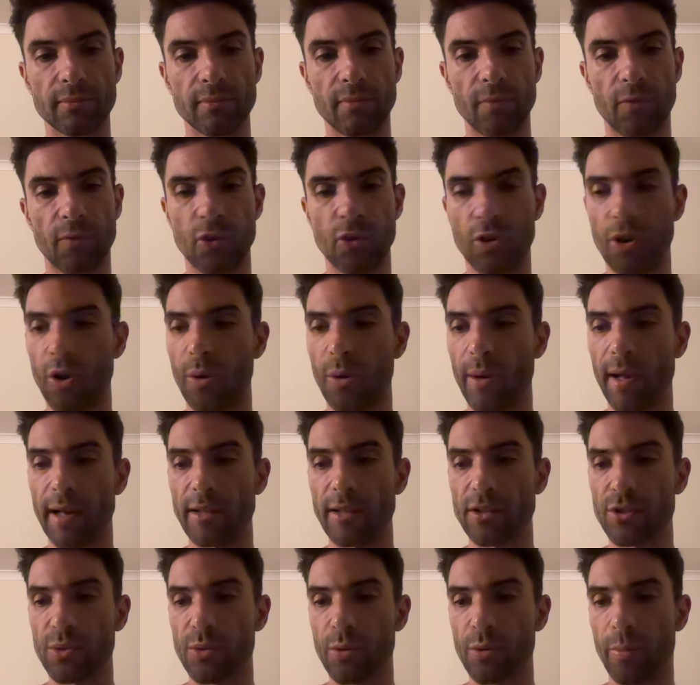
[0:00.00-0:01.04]
If you go
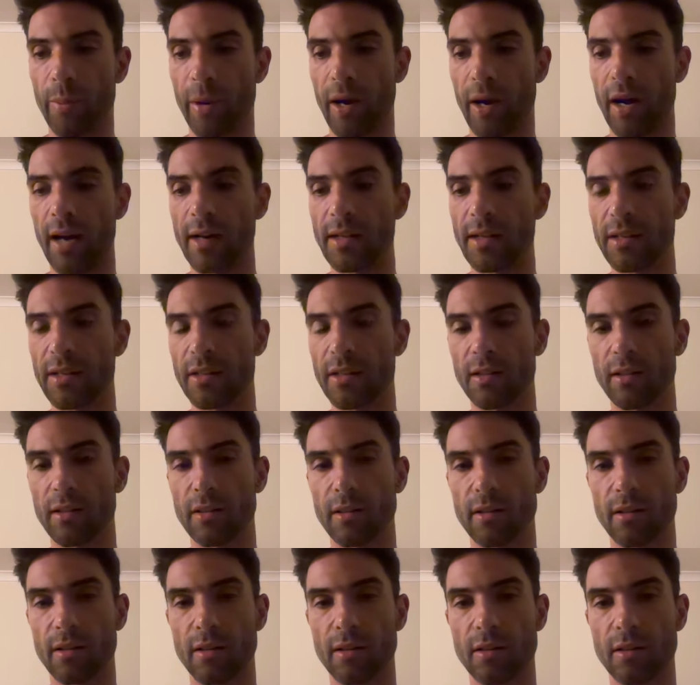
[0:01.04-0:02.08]
out to a party,
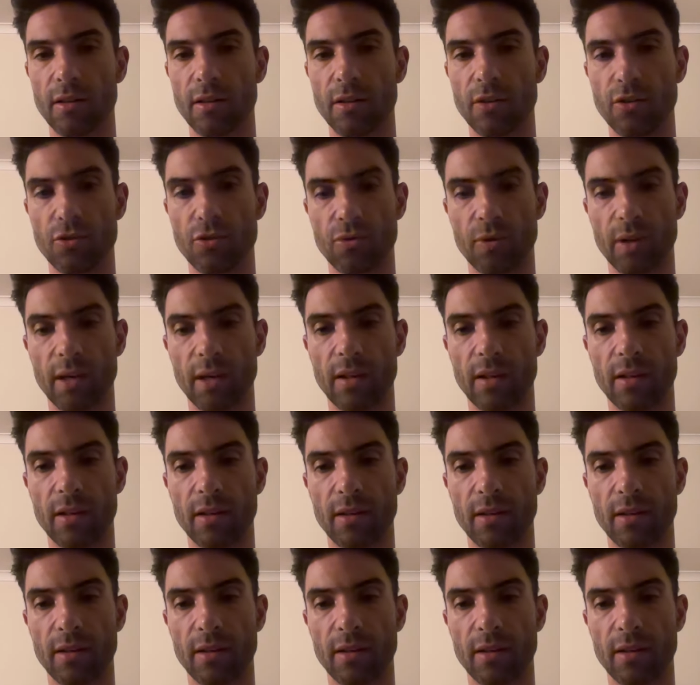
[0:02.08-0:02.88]
you drink,